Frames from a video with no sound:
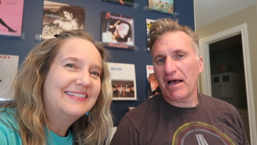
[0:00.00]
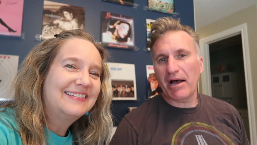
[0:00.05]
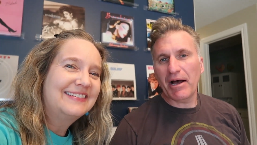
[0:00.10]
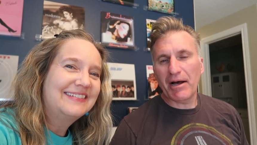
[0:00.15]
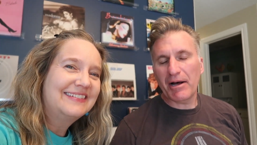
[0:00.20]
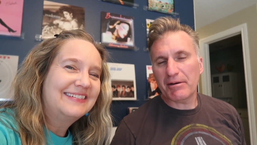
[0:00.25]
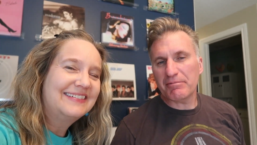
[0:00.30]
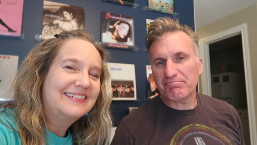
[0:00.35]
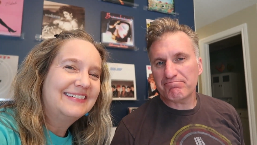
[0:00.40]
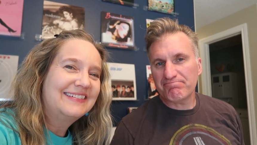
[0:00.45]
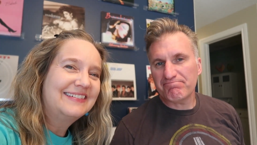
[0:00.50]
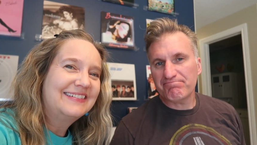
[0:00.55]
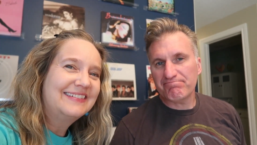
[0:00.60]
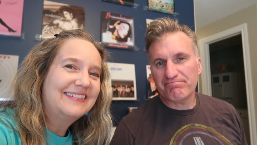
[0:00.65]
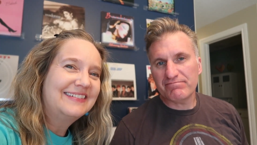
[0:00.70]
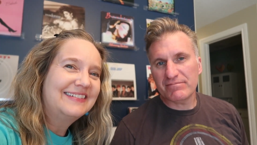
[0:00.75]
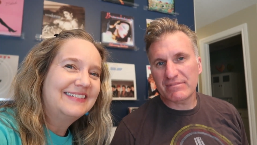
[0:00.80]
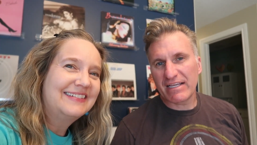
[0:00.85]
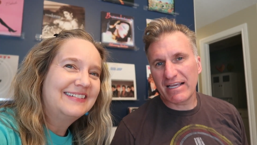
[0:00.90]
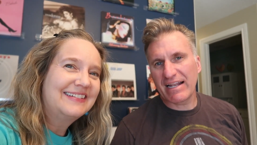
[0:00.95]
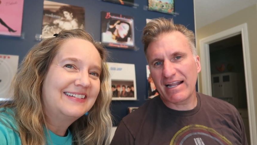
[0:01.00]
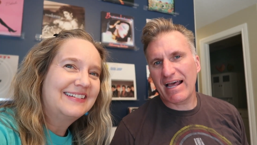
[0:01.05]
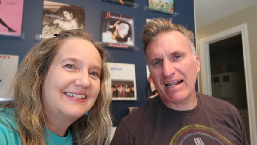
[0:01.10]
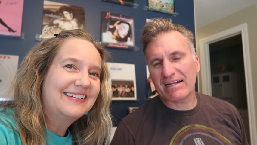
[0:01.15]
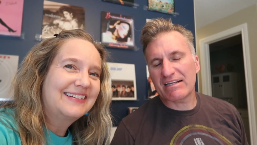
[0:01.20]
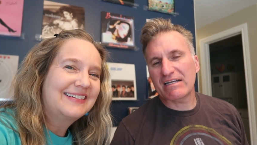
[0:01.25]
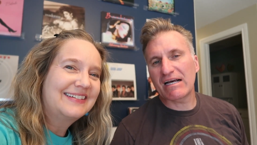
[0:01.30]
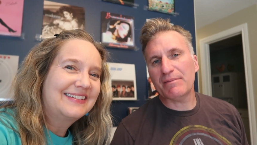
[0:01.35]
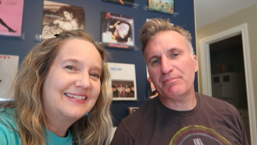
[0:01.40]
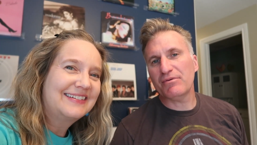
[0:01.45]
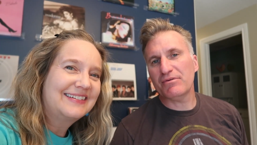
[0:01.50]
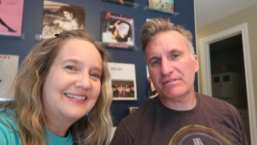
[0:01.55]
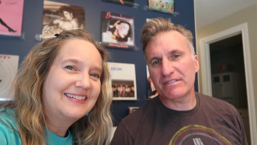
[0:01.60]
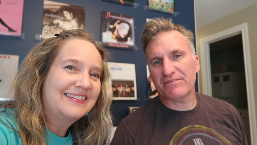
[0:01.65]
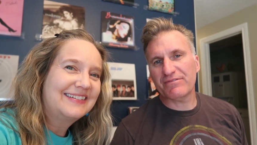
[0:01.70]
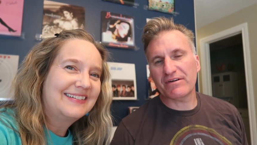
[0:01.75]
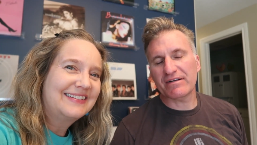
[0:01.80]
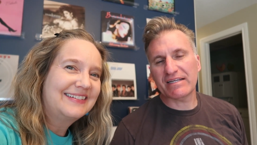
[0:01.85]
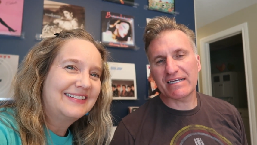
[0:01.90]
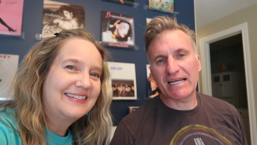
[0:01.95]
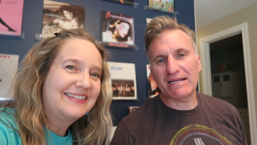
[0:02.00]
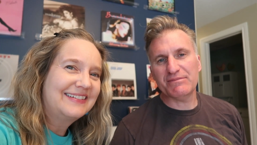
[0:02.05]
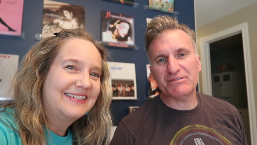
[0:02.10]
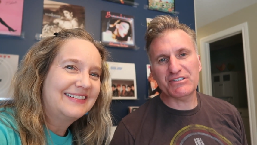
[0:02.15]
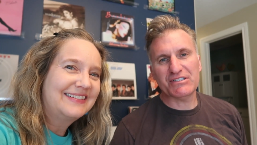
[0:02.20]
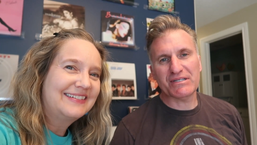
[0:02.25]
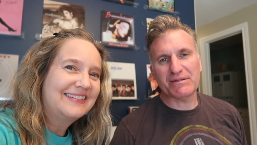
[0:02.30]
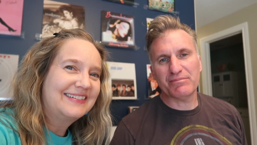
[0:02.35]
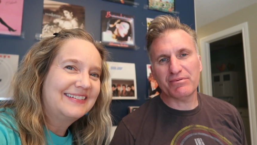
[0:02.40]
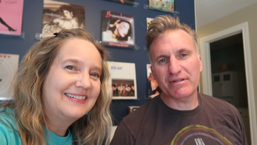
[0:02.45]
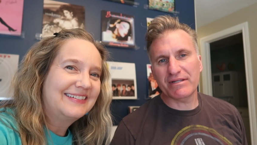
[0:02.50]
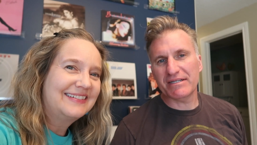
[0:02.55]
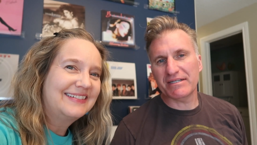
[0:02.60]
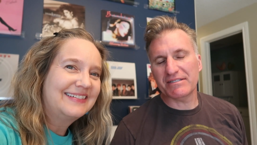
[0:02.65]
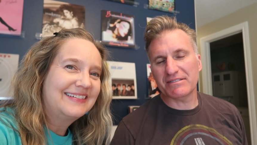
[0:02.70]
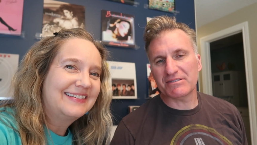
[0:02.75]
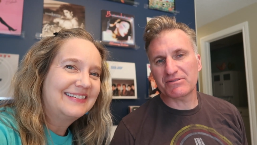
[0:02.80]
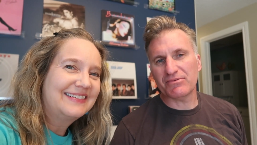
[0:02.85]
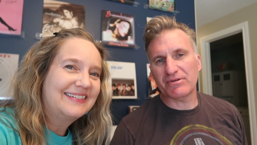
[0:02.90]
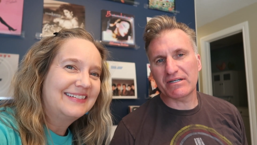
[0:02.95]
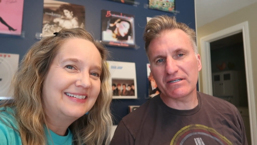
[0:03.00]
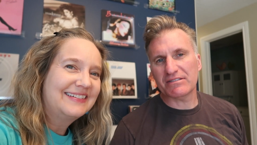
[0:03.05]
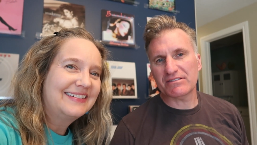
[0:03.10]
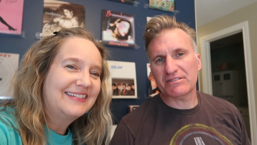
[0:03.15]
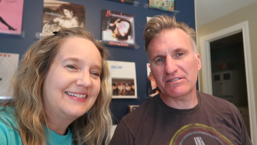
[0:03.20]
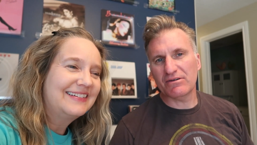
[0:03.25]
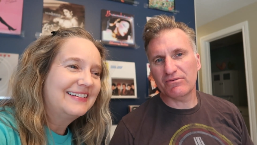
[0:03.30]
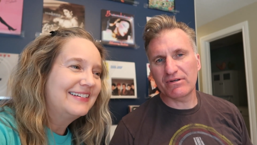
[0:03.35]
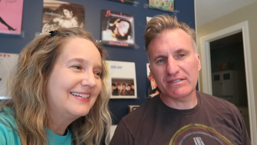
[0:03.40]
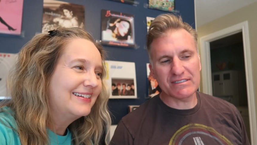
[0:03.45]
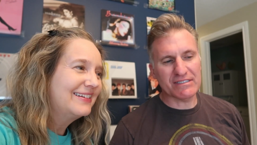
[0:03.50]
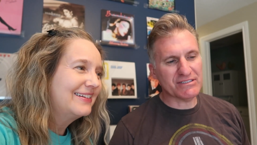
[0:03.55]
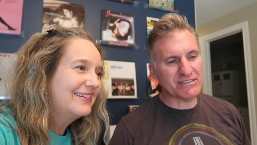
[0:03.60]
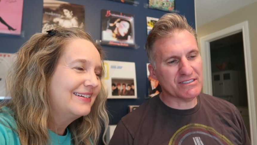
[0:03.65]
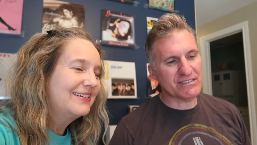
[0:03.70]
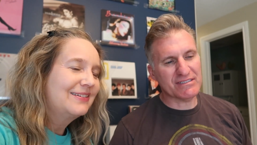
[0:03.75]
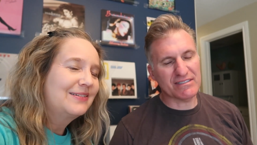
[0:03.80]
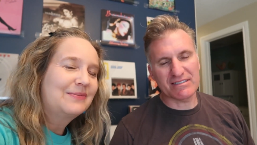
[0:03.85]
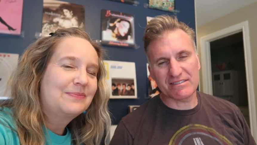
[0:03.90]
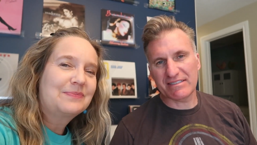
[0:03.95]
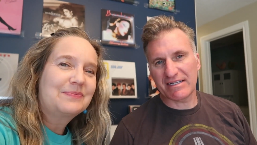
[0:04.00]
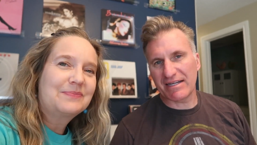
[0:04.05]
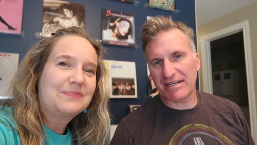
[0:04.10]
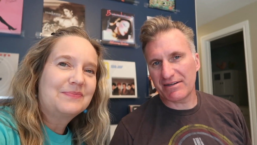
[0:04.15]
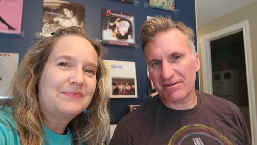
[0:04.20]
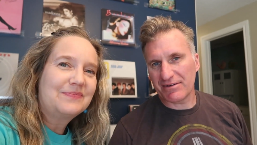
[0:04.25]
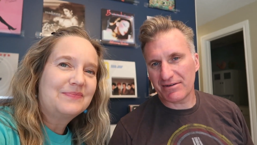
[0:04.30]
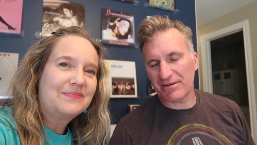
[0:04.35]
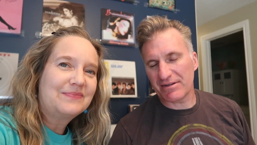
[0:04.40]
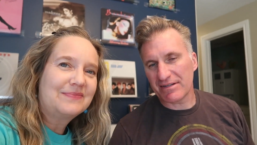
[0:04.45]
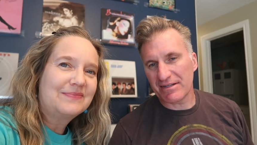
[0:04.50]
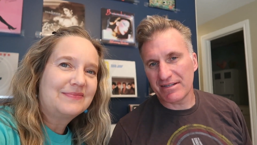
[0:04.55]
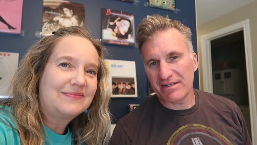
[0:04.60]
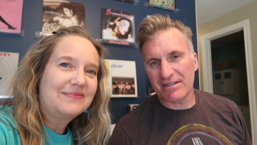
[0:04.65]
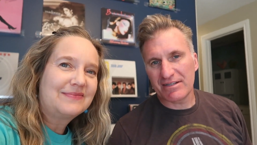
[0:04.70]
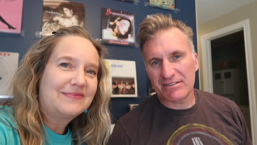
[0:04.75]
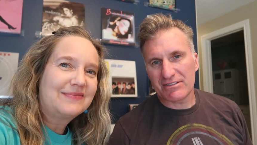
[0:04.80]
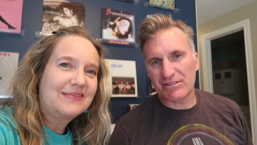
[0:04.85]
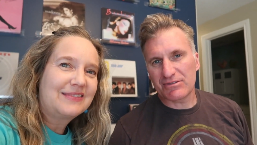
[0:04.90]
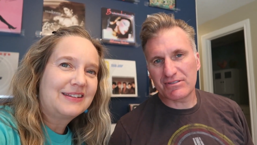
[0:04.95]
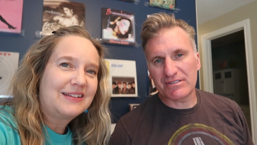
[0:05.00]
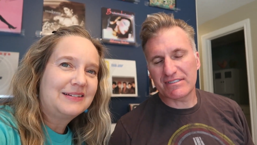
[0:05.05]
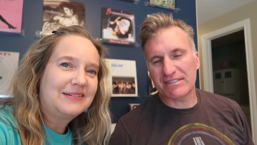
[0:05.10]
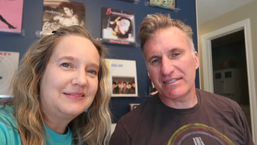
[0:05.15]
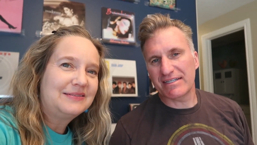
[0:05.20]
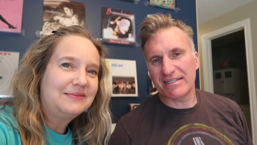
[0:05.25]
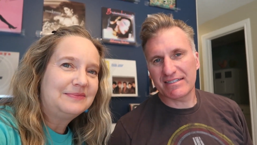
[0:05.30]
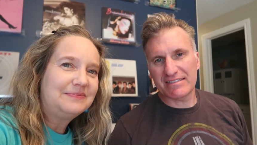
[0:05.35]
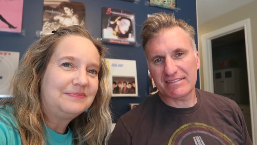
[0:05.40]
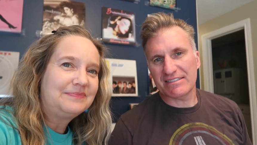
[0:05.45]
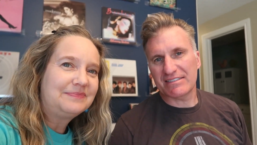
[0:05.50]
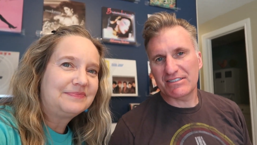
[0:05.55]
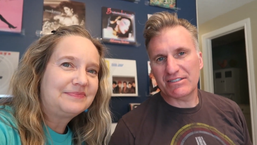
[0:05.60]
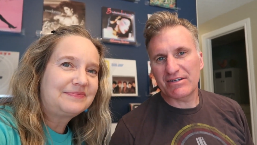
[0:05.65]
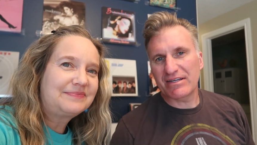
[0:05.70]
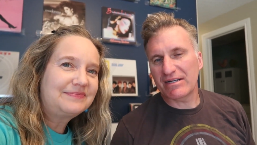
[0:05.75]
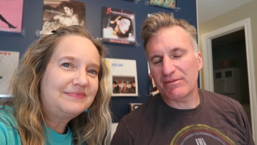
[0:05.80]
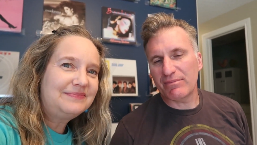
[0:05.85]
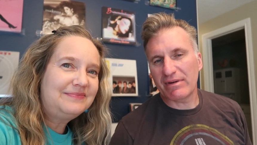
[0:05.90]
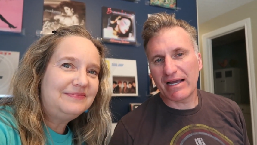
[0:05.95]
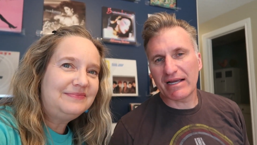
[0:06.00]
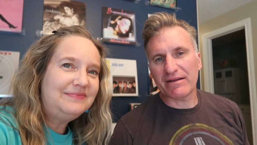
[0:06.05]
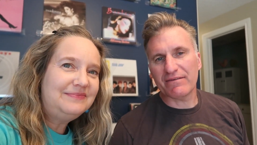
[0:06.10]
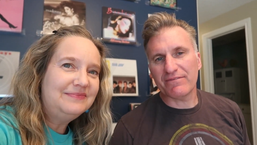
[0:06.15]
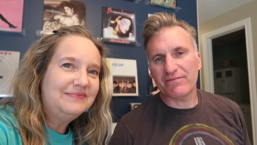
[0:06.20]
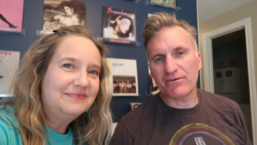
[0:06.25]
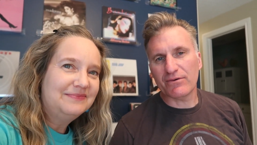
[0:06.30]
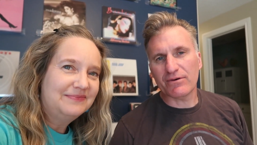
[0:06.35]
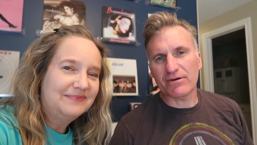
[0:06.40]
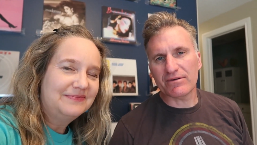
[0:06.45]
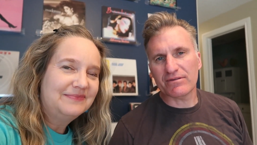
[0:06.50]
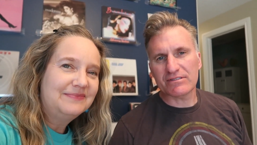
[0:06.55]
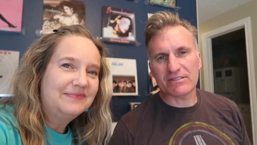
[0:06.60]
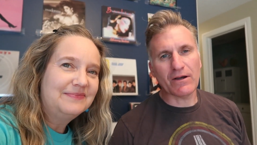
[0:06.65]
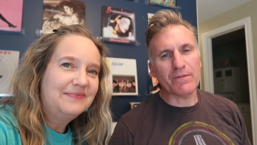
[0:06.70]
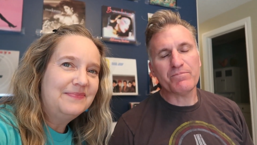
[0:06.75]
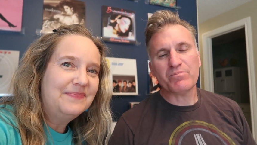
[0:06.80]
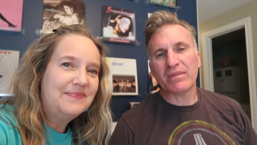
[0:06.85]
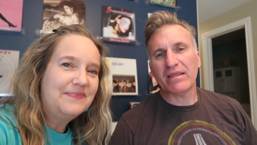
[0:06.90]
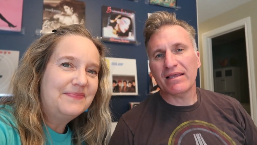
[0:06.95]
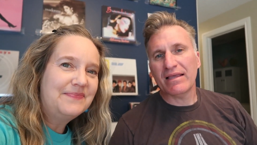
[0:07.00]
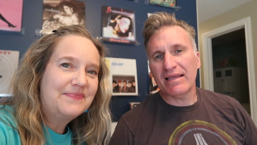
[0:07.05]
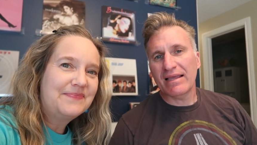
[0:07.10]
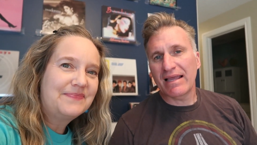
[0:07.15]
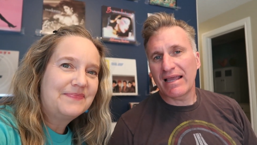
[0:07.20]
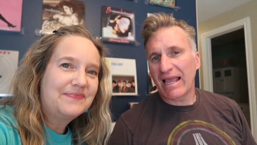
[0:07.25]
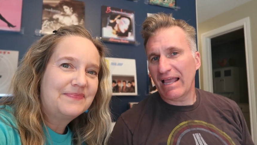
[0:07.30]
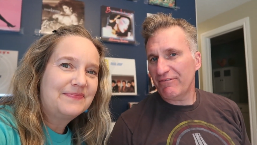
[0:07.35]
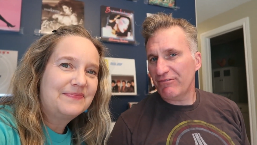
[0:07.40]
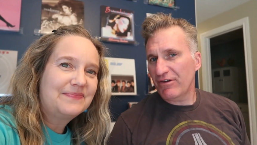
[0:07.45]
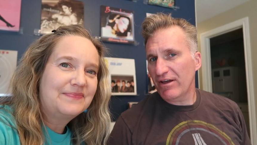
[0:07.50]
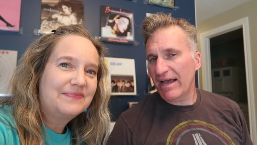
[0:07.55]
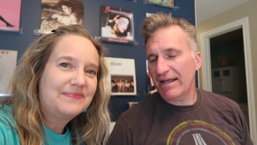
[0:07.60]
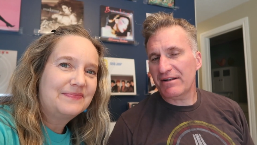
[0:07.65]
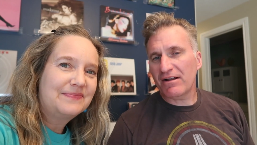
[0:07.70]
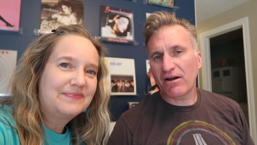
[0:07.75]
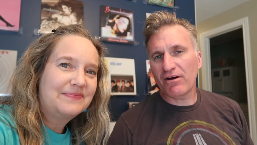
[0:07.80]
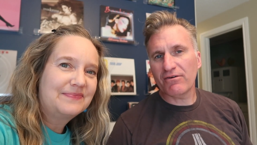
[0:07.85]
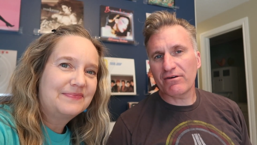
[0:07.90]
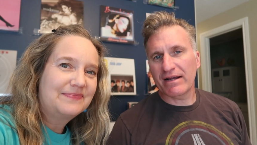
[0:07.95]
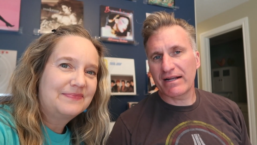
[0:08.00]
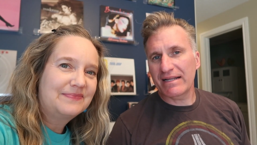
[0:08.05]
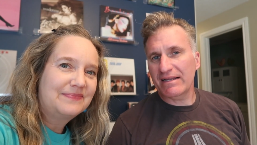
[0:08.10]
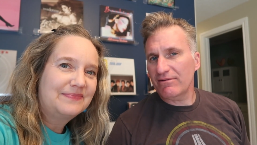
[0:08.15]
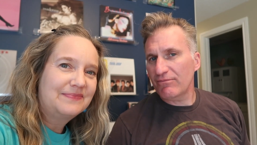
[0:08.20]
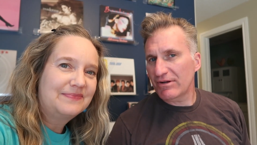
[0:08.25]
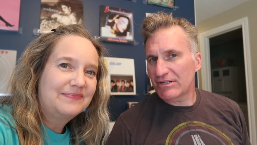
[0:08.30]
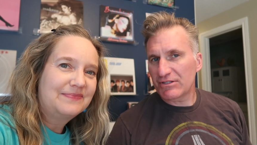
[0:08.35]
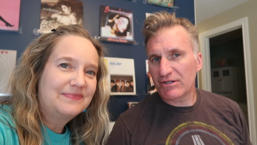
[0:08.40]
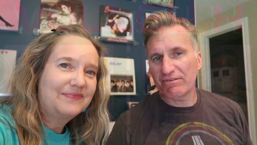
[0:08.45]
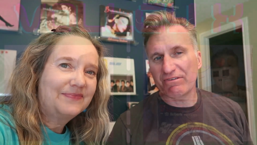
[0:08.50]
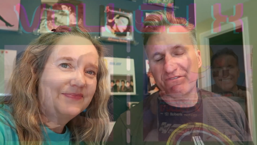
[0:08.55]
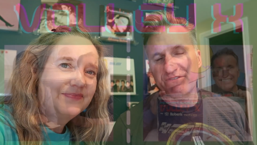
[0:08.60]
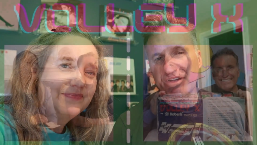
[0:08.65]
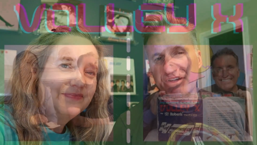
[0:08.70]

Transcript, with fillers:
Speaker 1: um, it had a couple different games you could play as well. So it wasn't just the standard two sticks and you hit it back and forth. So. Mm-hmm. If you hadn't already, we do have